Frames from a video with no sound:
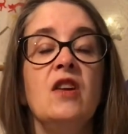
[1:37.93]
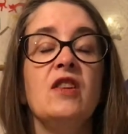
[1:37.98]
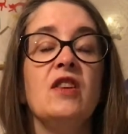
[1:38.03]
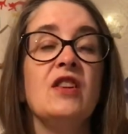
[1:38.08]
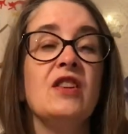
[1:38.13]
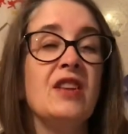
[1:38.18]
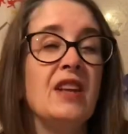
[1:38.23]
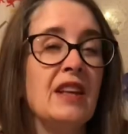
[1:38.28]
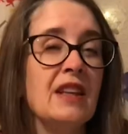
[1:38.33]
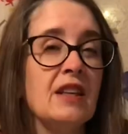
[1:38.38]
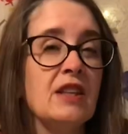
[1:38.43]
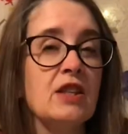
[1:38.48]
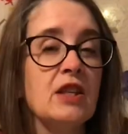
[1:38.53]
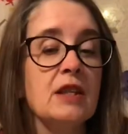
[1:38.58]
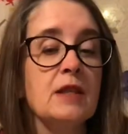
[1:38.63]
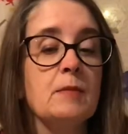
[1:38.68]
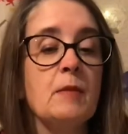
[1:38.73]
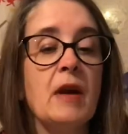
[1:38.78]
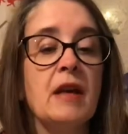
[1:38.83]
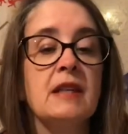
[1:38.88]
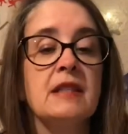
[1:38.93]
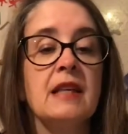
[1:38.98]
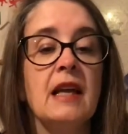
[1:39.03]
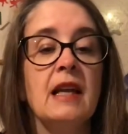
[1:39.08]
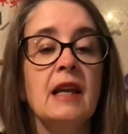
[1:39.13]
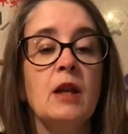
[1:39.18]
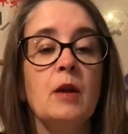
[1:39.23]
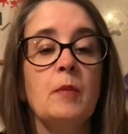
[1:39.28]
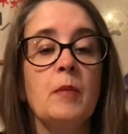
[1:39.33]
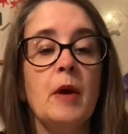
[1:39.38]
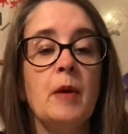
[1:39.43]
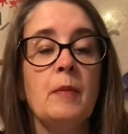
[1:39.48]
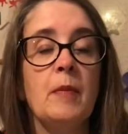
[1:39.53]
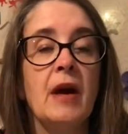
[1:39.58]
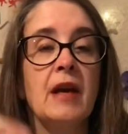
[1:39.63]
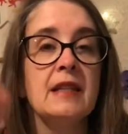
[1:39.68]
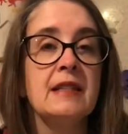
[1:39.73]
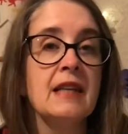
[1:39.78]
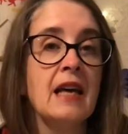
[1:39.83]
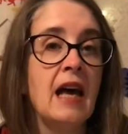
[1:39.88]
The thing that just makes it a little bit
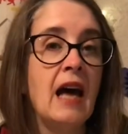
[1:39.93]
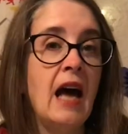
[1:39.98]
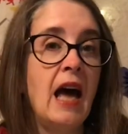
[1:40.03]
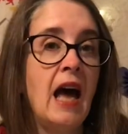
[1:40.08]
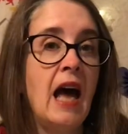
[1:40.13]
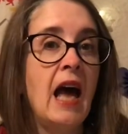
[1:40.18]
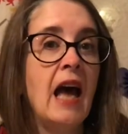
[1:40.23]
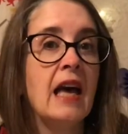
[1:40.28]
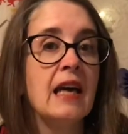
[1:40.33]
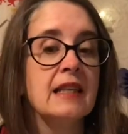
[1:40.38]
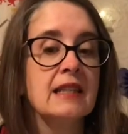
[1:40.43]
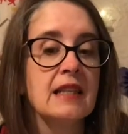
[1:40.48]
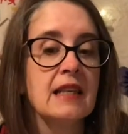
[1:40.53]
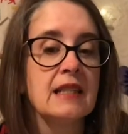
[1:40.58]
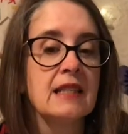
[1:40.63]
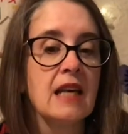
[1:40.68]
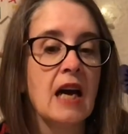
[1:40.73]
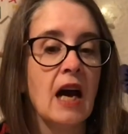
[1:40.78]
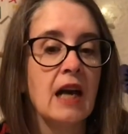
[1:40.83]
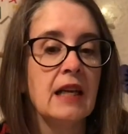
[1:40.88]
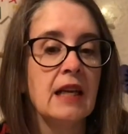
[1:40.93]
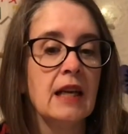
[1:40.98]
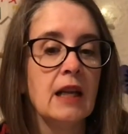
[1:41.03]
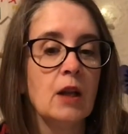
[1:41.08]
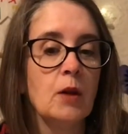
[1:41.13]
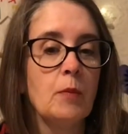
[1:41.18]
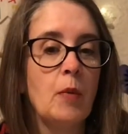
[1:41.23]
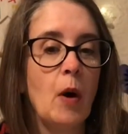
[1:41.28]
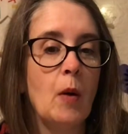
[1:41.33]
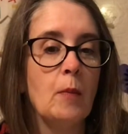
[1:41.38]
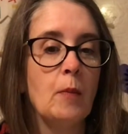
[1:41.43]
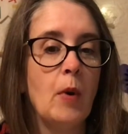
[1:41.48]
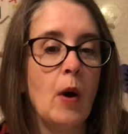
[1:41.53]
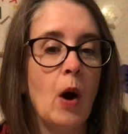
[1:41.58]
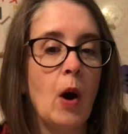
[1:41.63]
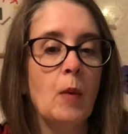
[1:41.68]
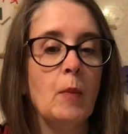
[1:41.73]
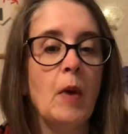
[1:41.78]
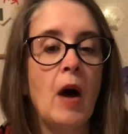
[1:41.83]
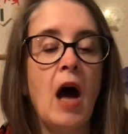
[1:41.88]
better is the tiny little
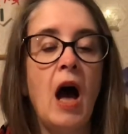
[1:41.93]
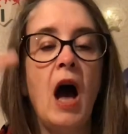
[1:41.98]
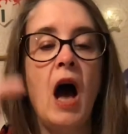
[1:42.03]
pom-pom.